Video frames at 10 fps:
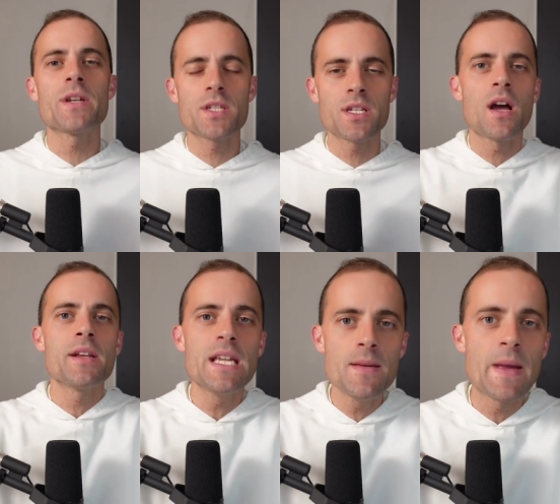which rests
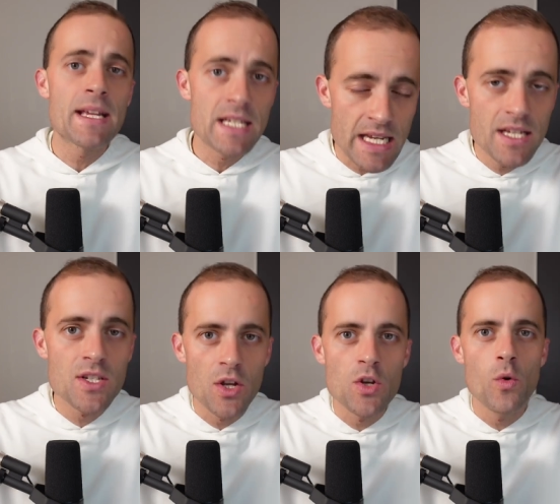on Him as
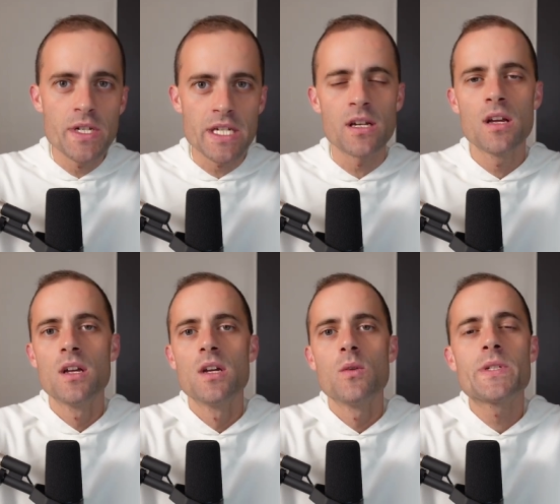His anointing,
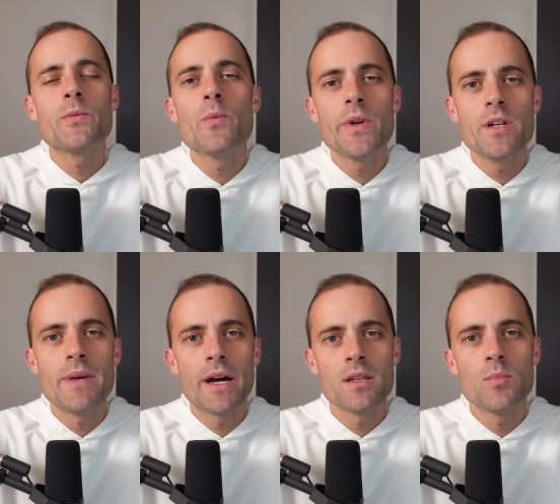which we read
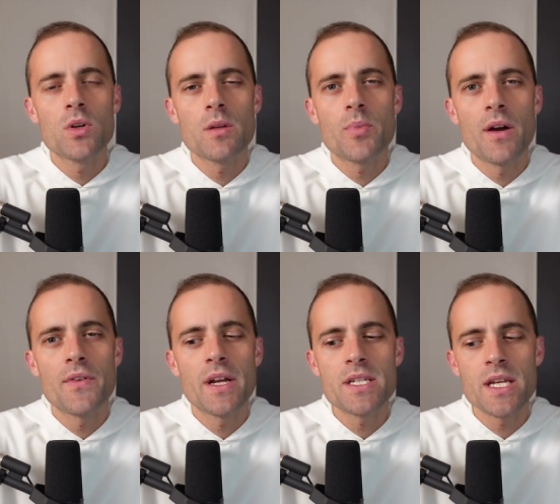about in the book of the
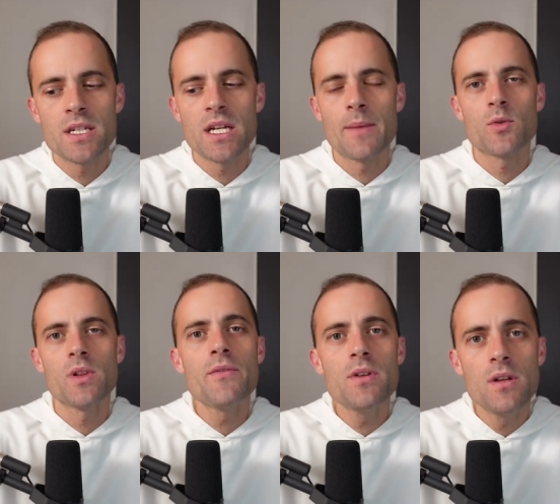prophet Isaiah,
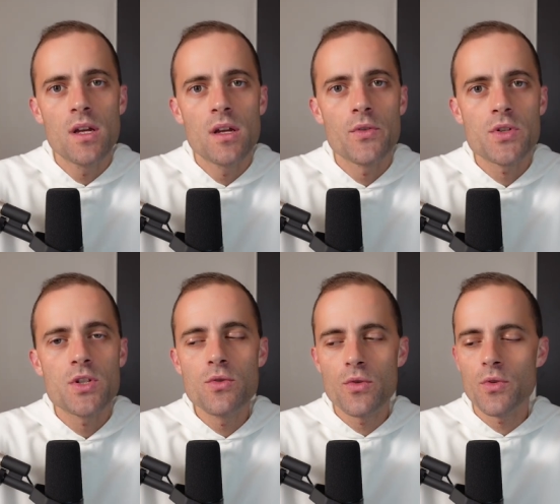chapter 11,
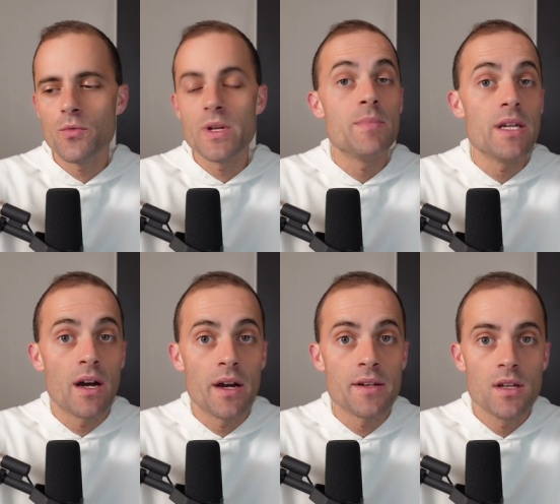verses 2 through 3 and
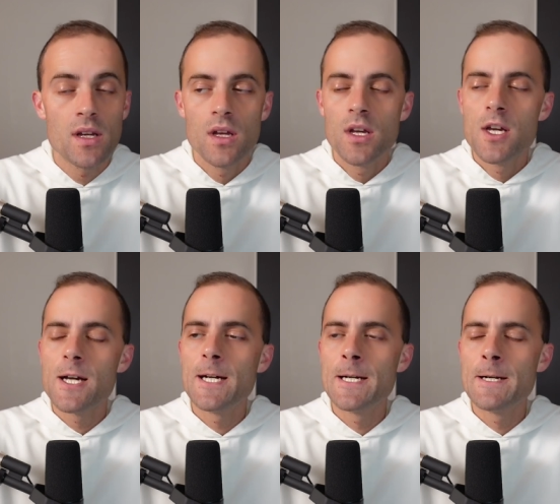beyond.
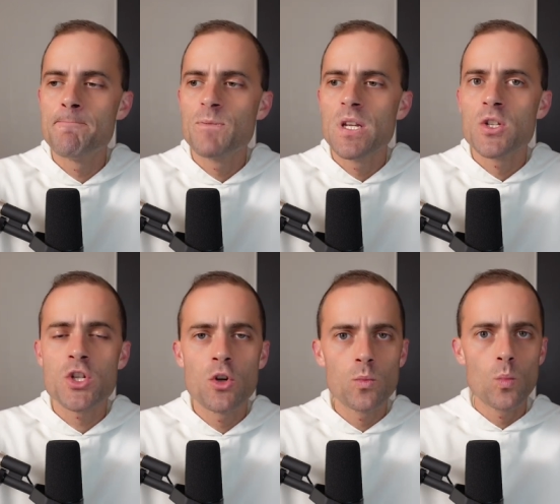Um,
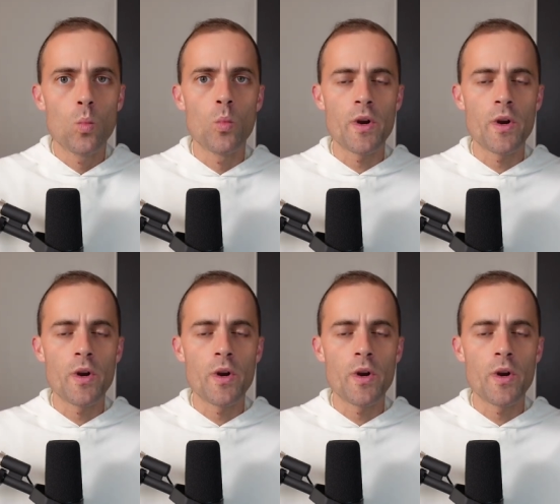so,